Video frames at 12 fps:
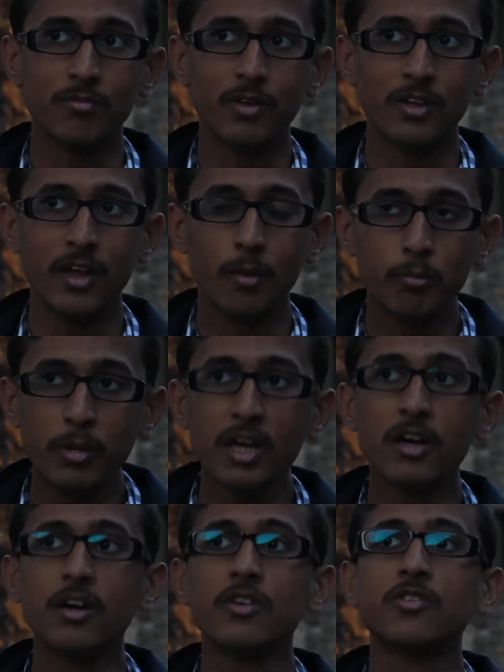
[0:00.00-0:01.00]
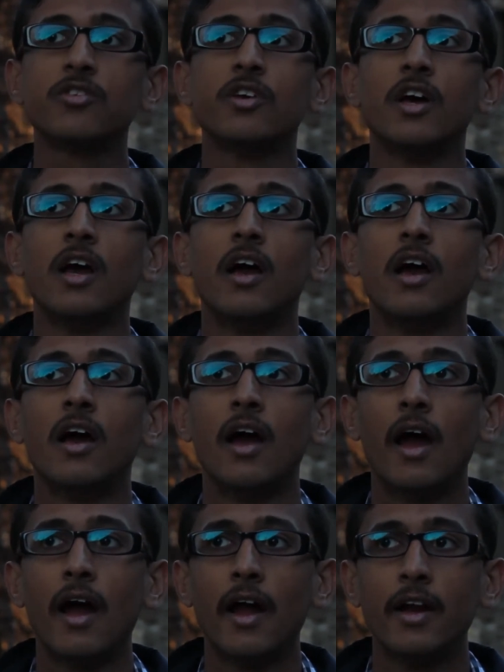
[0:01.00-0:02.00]
with their peers
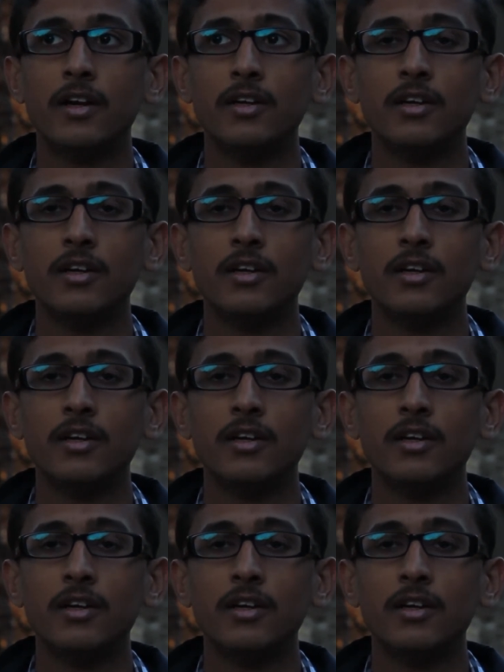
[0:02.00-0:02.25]
and